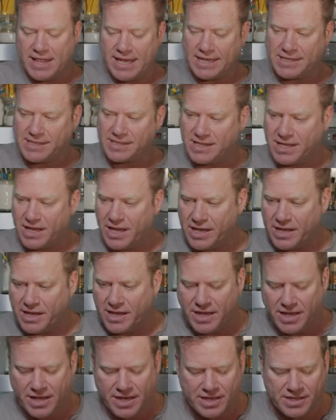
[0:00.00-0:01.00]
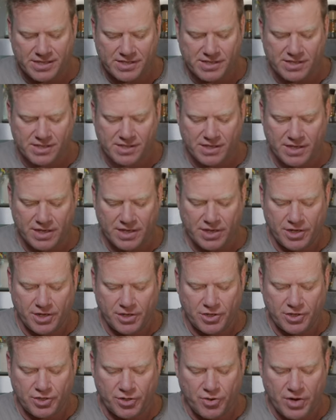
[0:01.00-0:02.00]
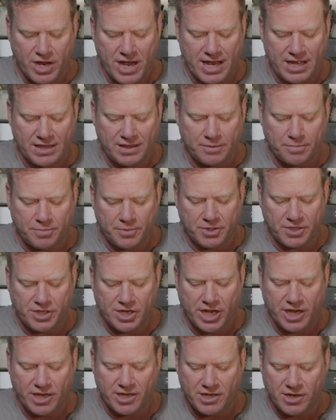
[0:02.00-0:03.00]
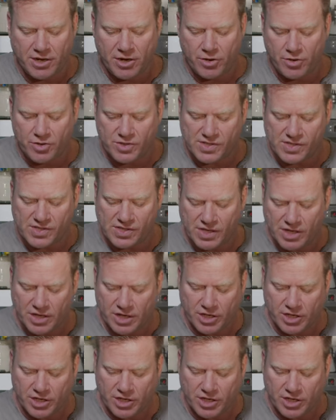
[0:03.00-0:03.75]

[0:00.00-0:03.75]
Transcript: Next thing is to add the potatoes.